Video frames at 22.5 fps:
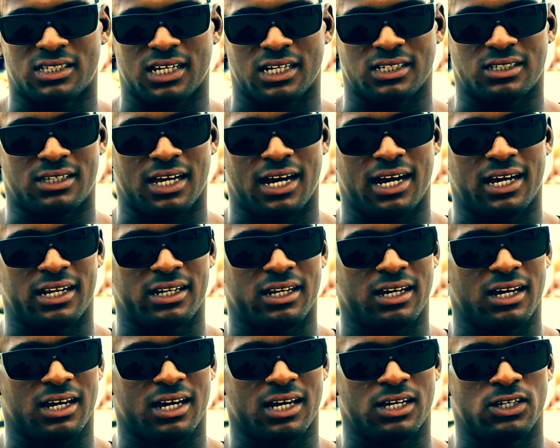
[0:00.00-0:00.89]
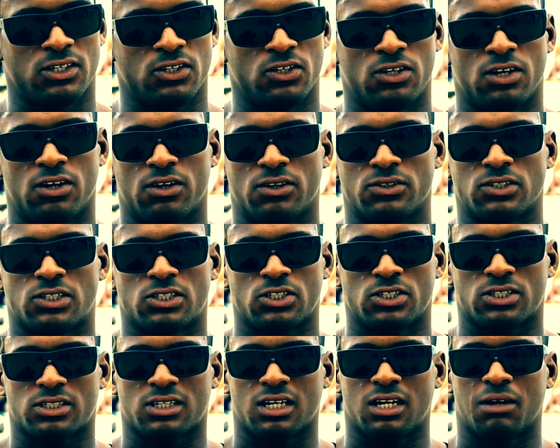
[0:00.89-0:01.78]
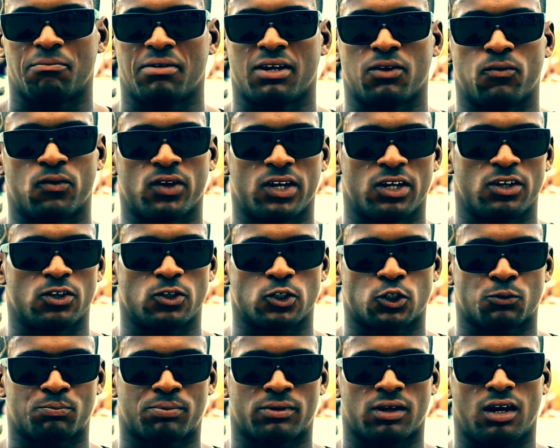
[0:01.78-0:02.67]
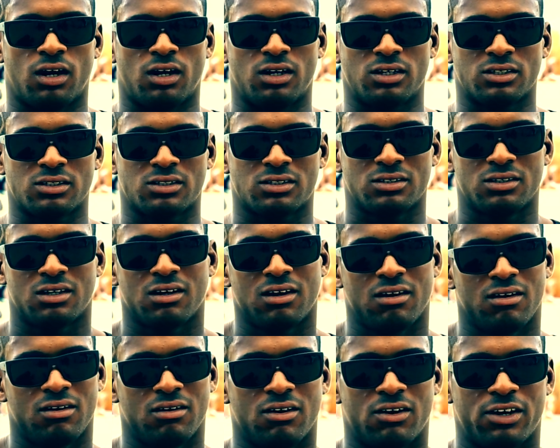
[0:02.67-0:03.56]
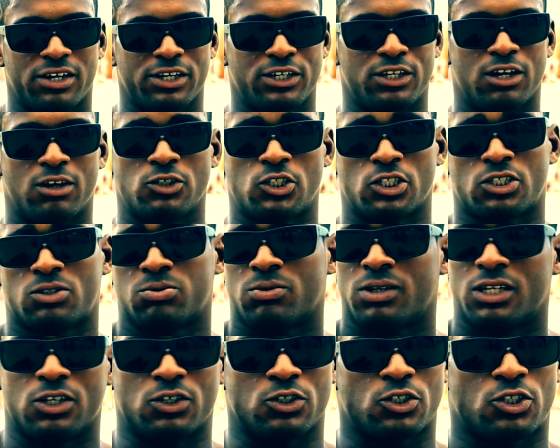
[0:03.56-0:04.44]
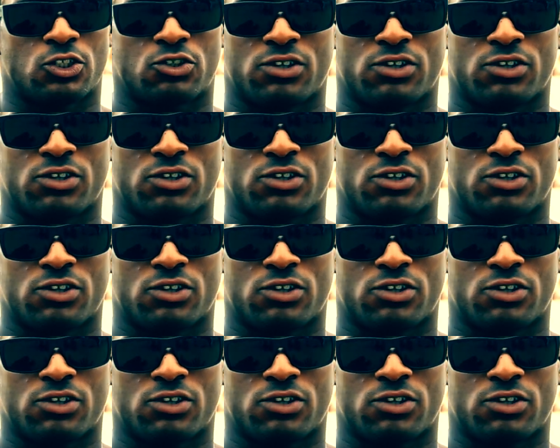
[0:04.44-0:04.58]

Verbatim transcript: stay standing, and you know, it's just going to be one of those brawls, or you know, just one of those